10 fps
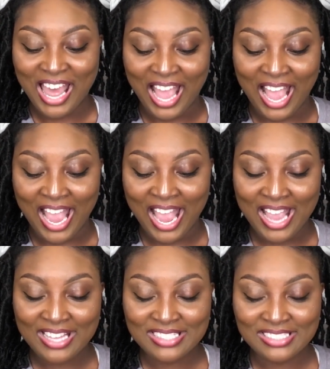
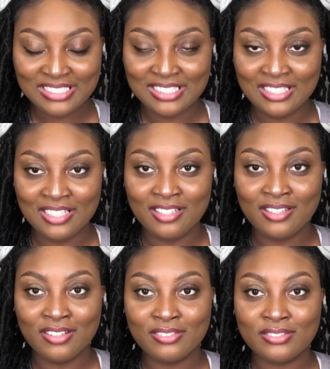I just
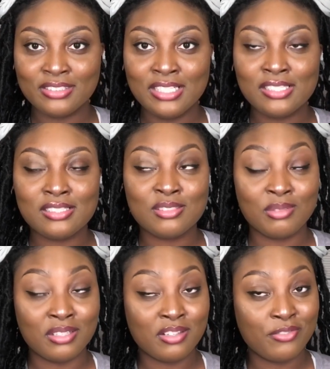love, this is
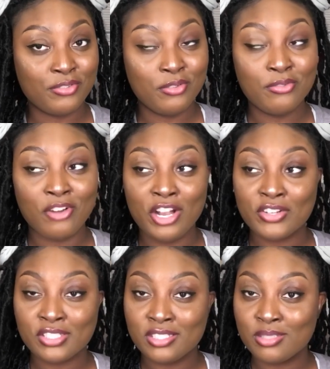one of the few
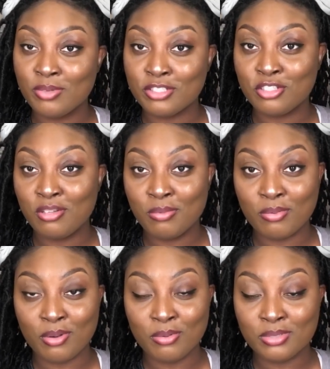fragrances where
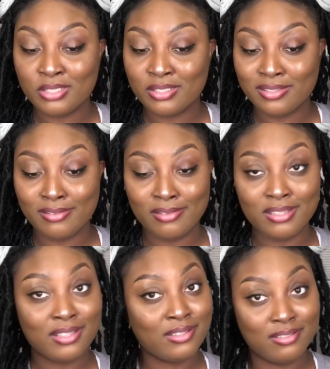tuberose
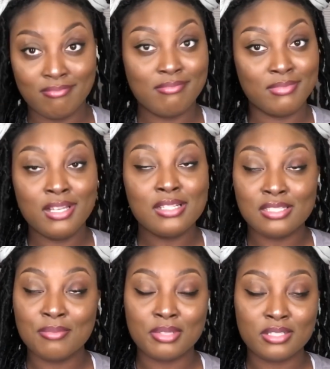does
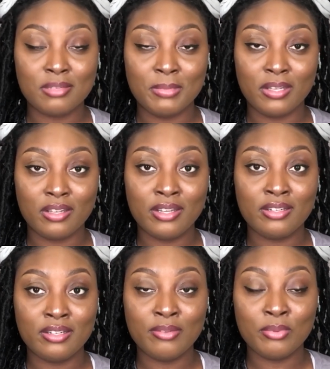something to me. It,
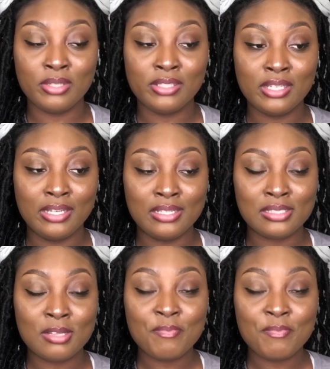it really does.